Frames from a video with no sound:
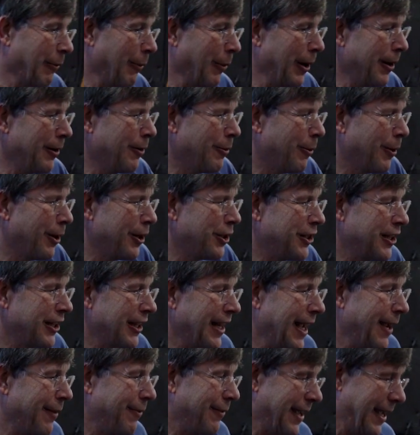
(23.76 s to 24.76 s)
one question
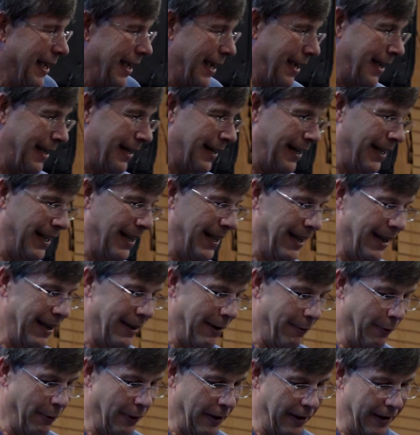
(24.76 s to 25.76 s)
I've got,
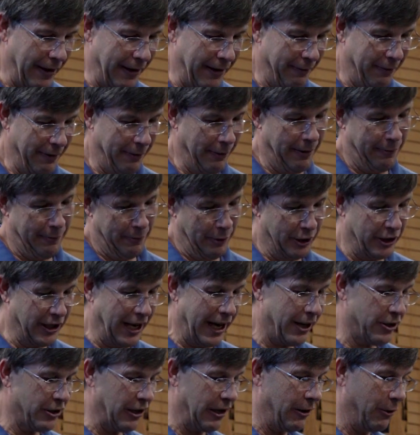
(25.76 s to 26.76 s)
uh, which
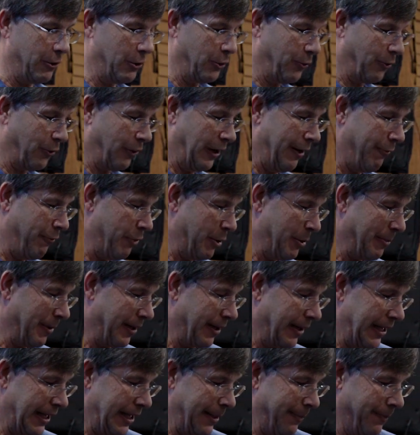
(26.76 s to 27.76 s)
actually goes for
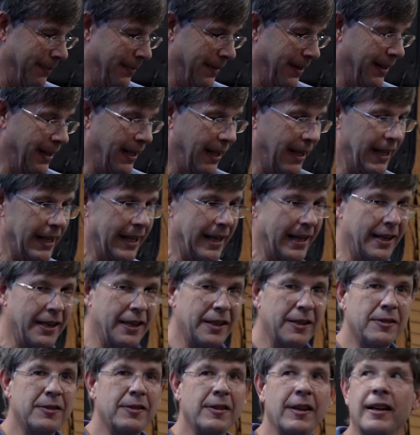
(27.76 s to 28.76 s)
everybody,
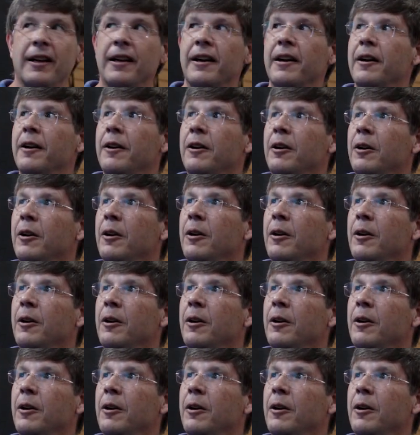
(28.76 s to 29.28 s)
is uh,